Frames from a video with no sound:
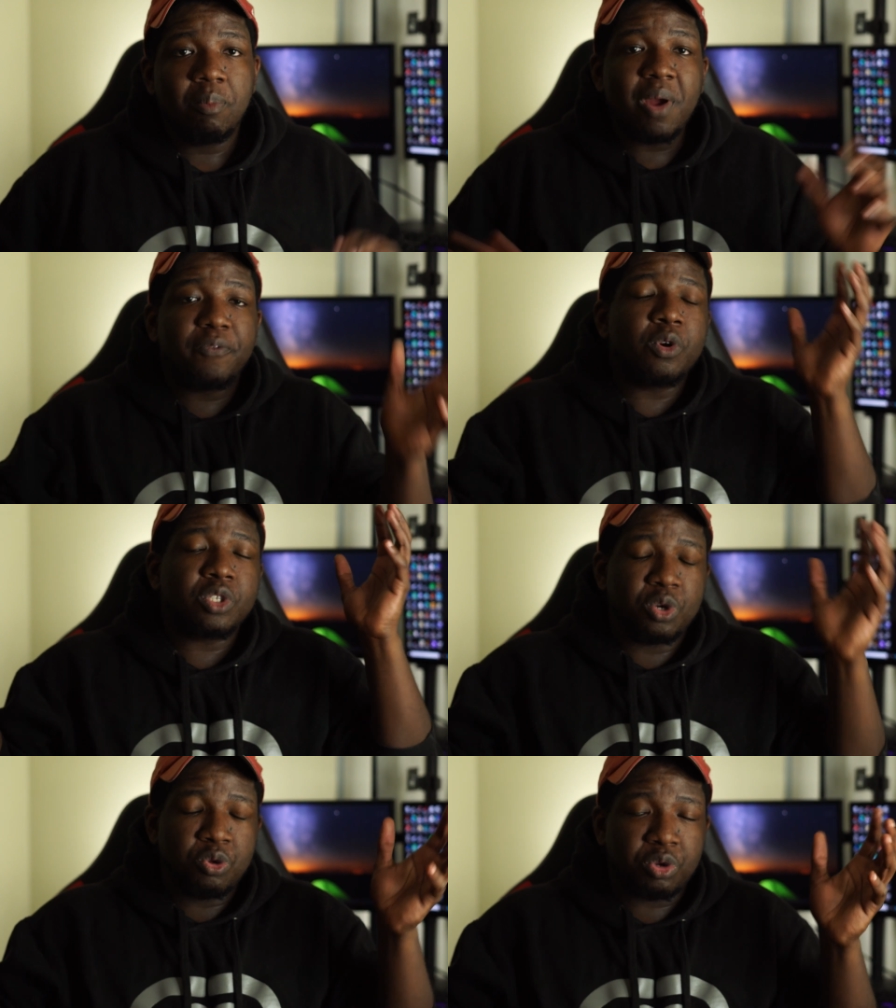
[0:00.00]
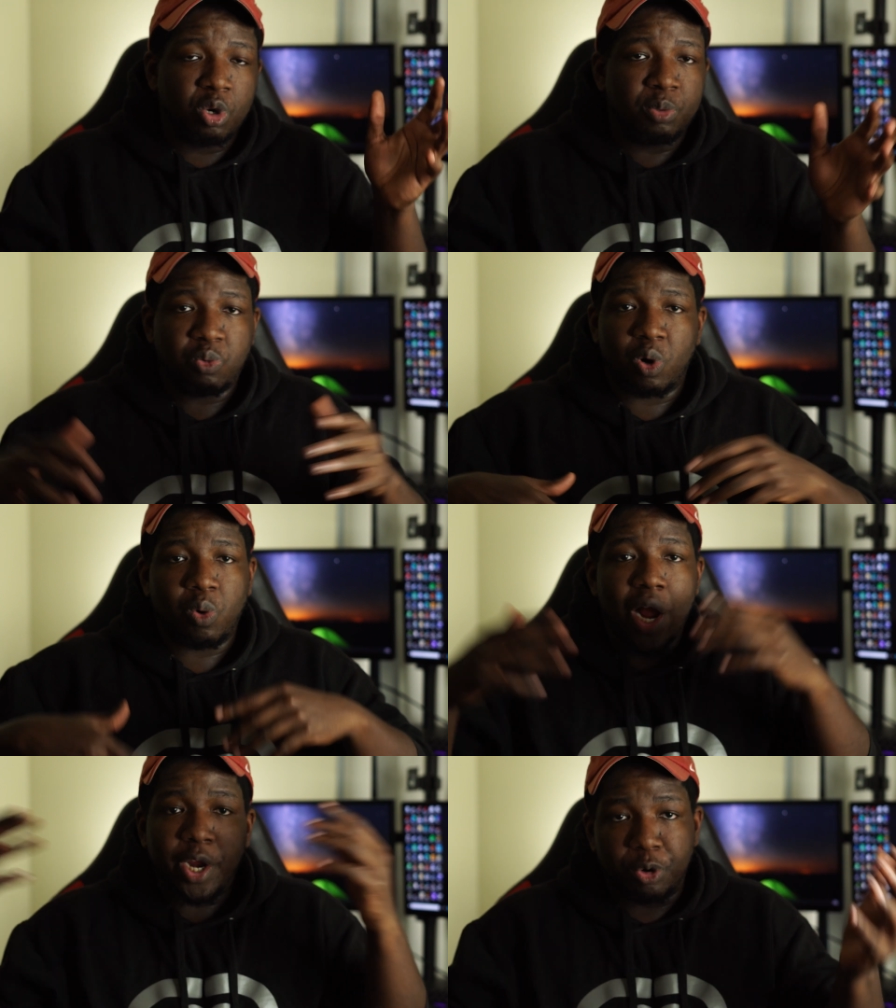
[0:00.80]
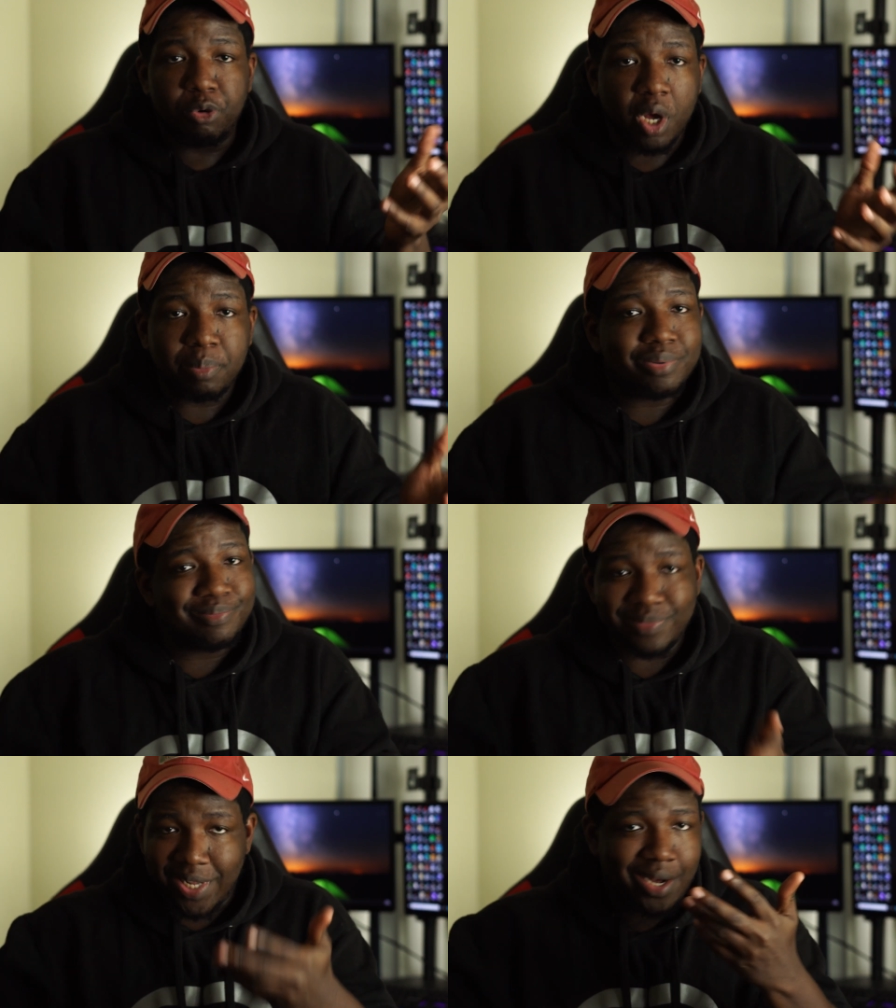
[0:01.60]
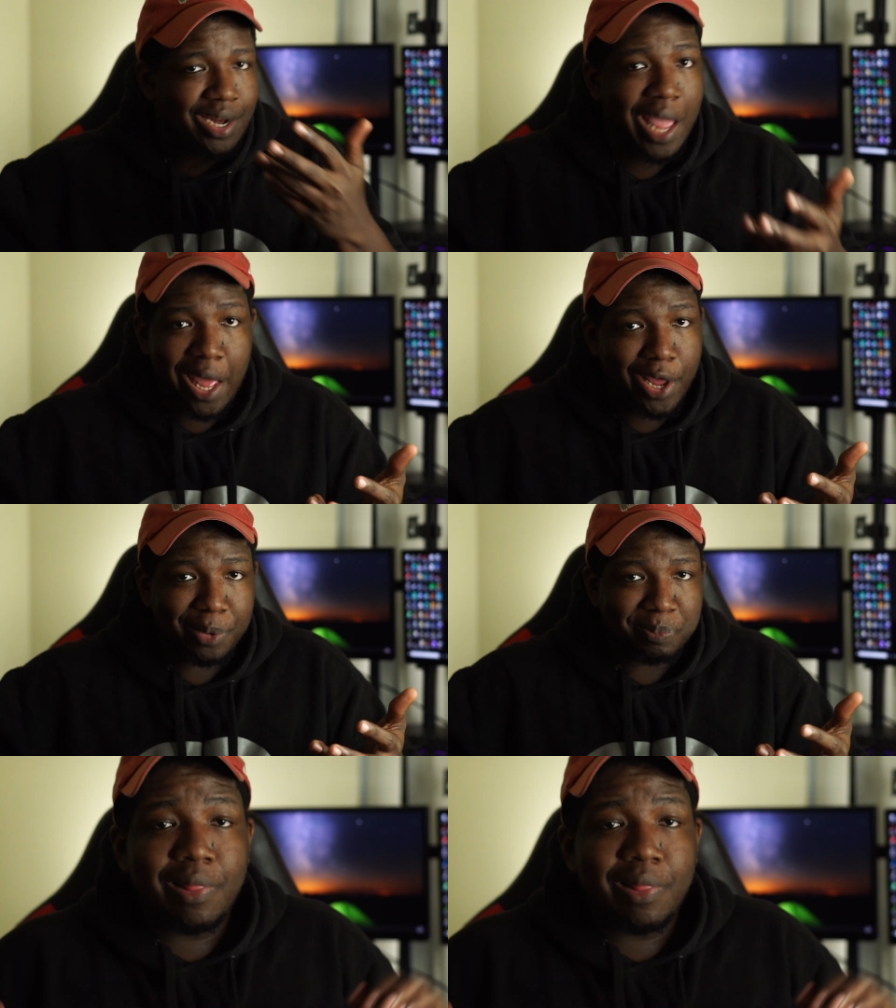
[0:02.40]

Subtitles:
My first youth groups were where I grew up, Indiana.